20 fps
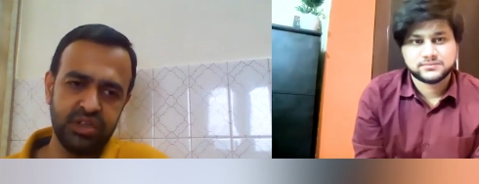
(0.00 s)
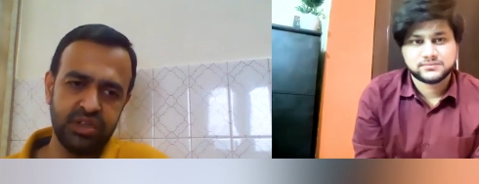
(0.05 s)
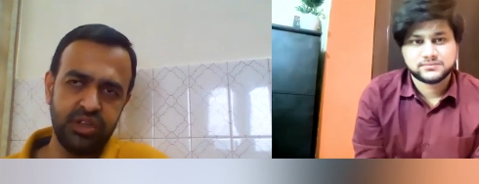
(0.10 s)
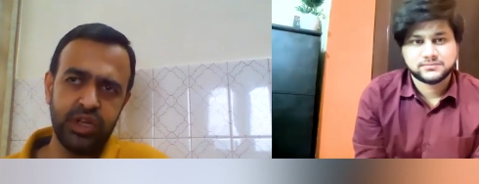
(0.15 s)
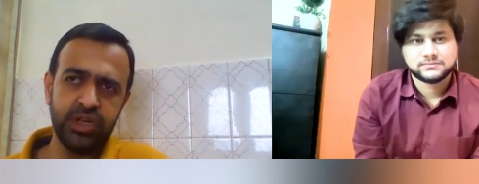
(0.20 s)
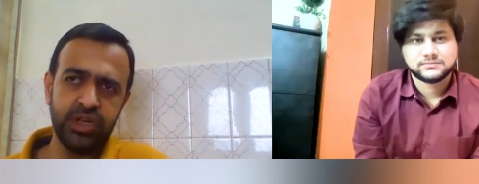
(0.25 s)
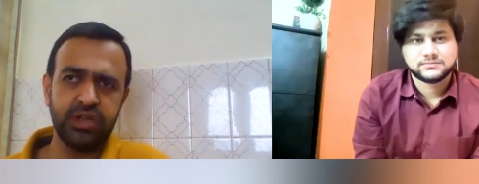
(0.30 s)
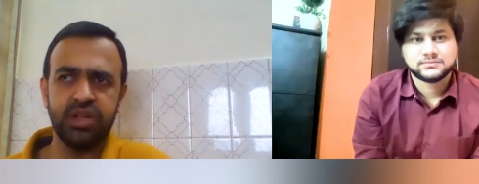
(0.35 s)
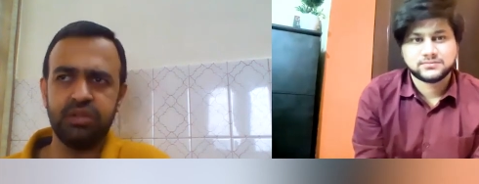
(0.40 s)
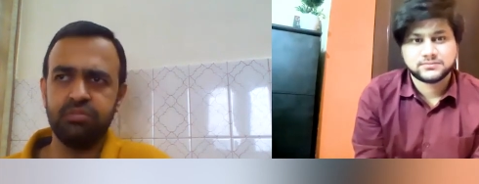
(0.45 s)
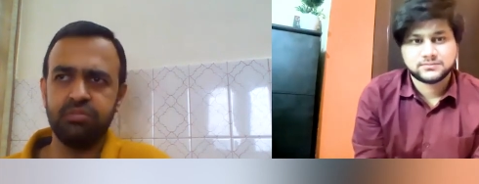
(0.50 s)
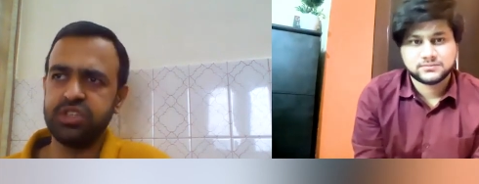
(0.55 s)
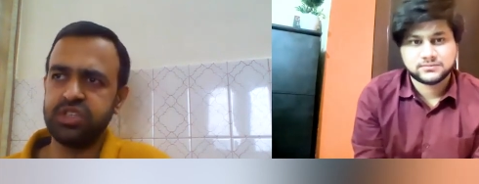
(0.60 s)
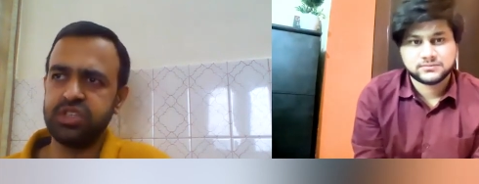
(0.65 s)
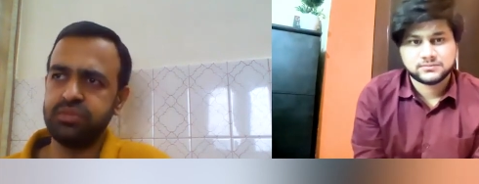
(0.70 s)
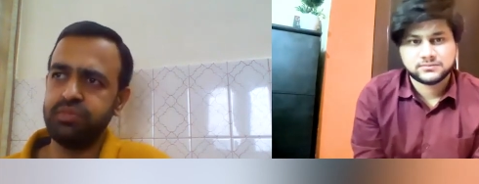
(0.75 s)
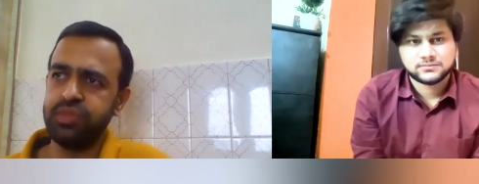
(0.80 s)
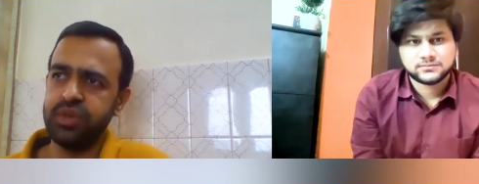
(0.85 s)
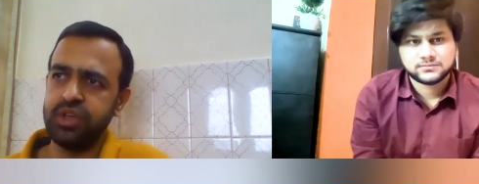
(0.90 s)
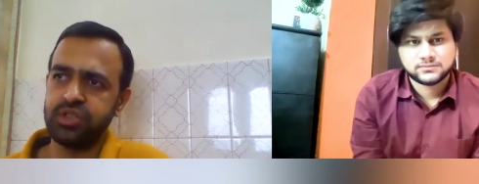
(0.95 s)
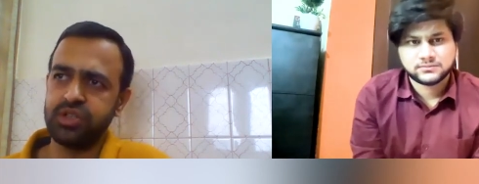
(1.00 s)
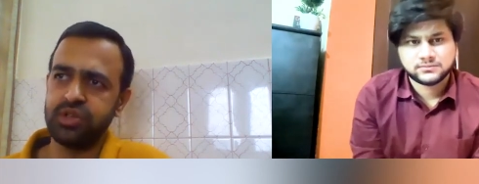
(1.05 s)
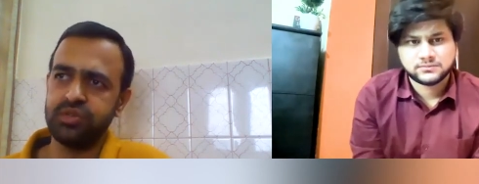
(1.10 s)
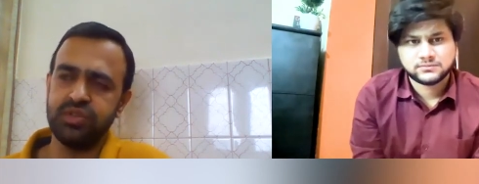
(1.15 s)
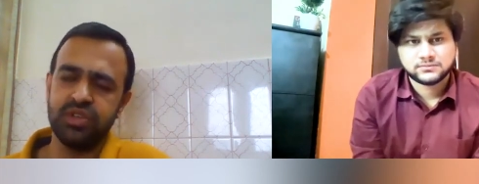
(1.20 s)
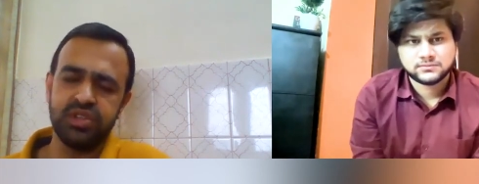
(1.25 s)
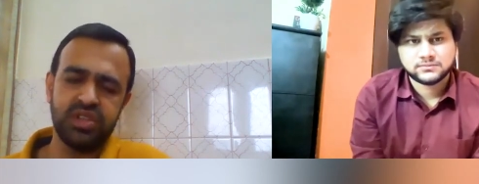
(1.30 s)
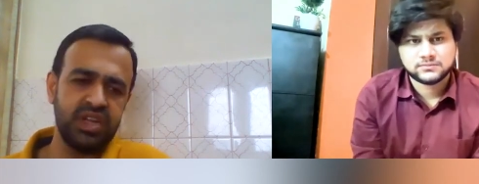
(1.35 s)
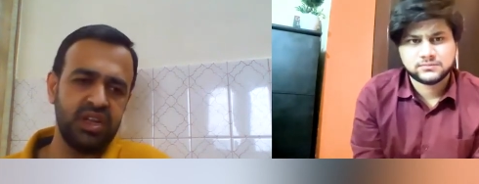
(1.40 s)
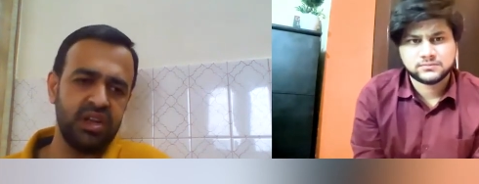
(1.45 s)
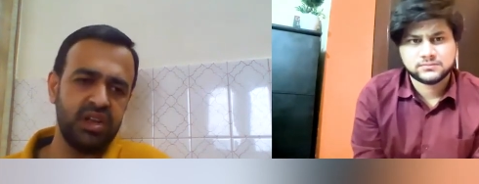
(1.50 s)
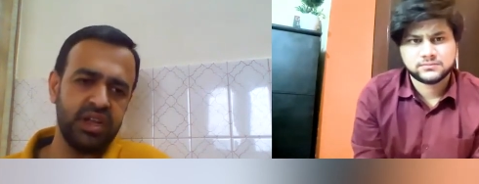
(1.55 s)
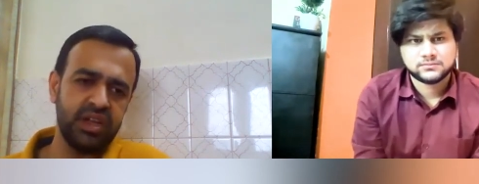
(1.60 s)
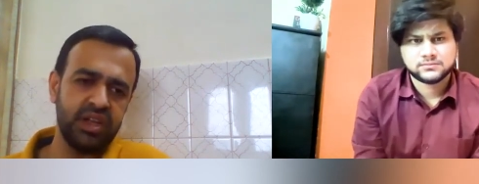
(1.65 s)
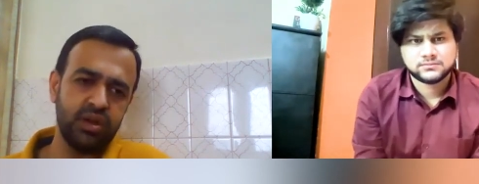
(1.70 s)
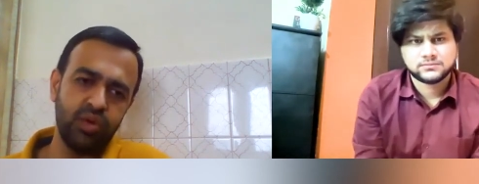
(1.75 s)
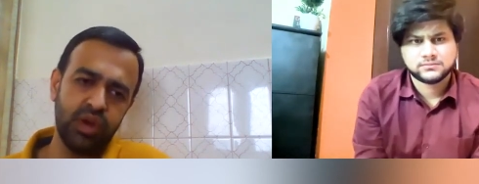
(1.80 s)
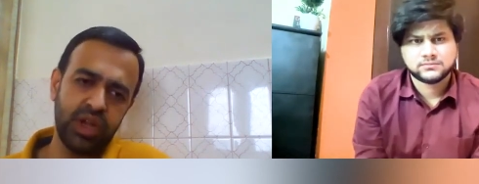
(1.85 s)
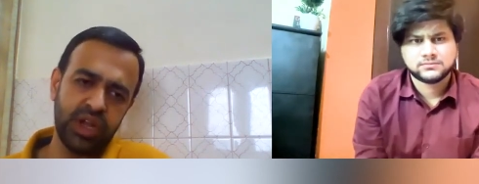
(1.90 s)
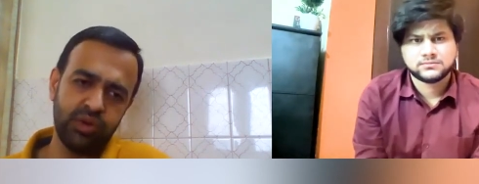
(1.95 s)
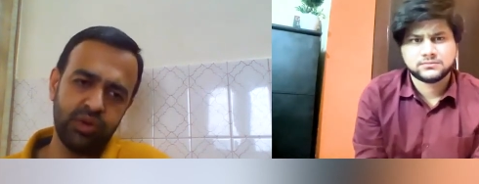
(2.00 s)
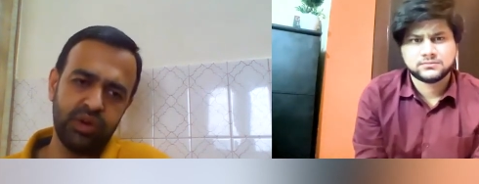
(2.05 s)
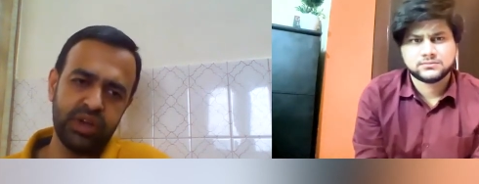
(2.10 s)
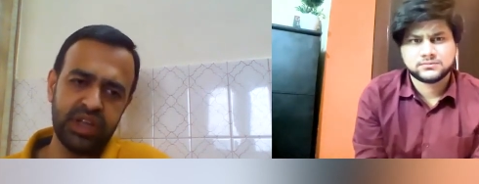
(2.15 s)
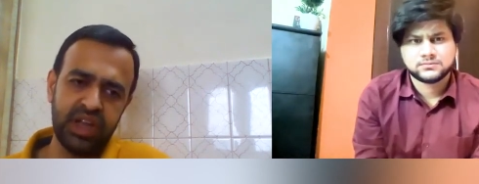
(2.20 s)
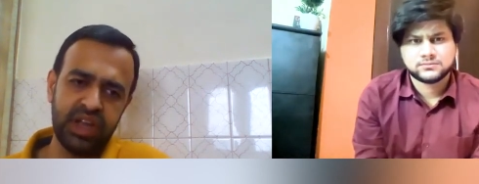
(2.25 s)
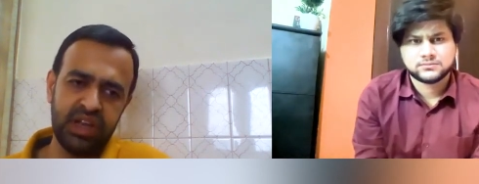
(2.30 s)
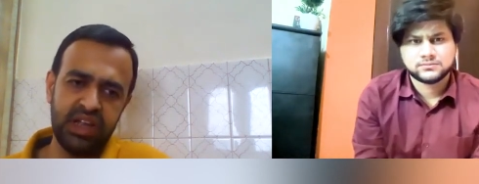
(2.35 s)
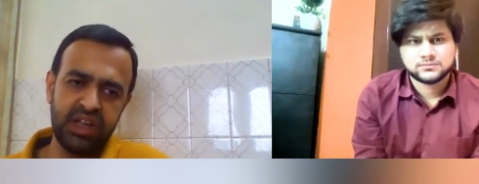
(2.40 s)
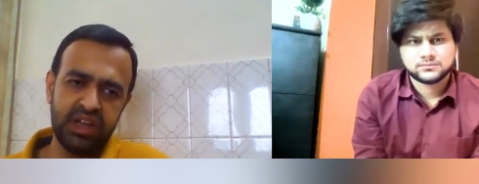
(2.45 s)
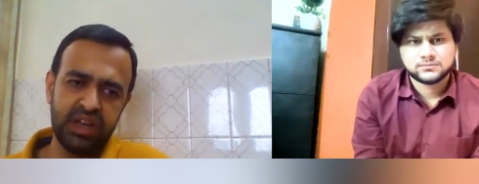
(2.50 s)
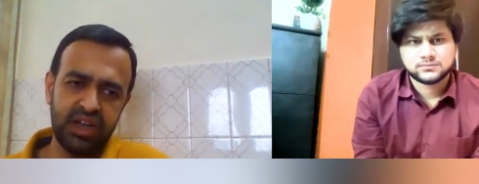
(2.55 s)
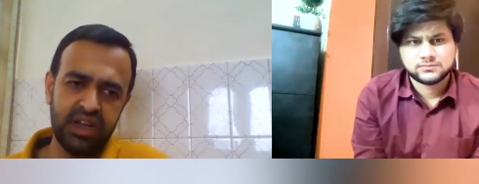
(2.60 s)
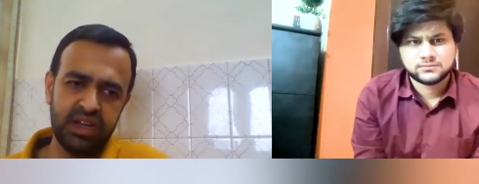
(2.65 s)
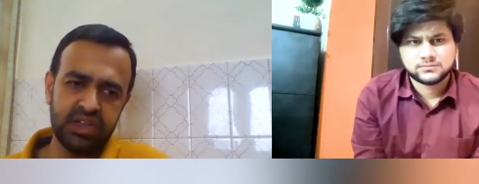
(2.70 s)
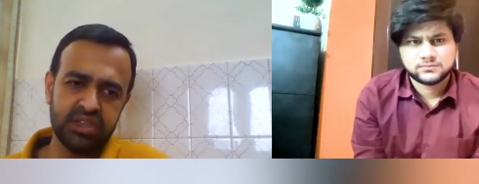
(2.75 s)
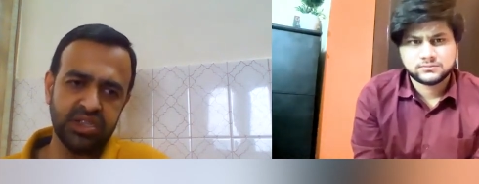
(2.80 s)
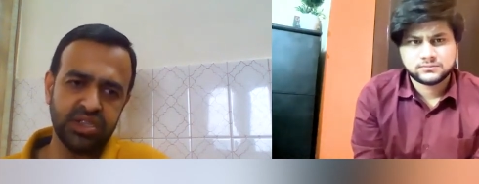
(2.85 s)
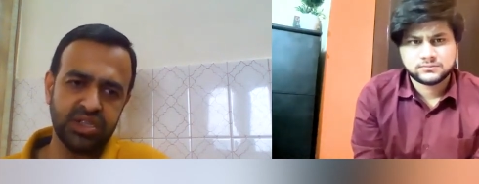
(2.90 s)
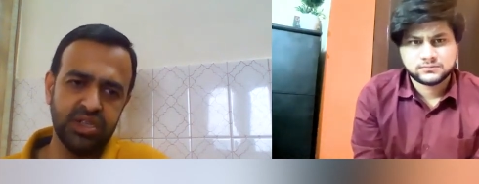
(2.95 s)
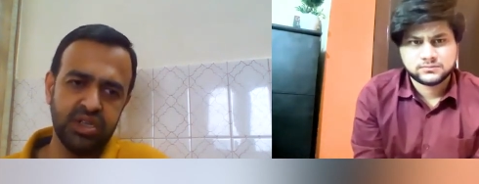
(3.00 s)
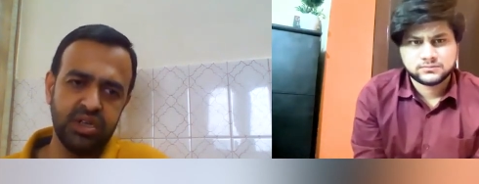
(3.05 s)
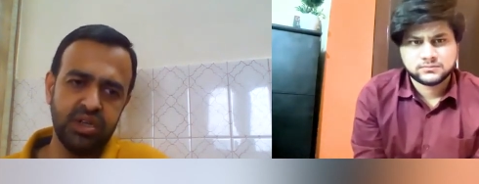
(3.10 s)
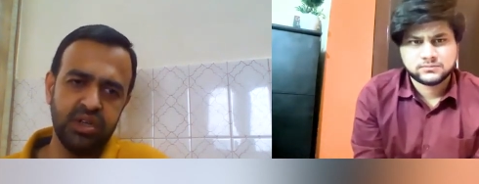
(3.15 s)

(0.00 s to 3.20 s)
Speaker 1: It can be simplest of the thing like going to a tally class,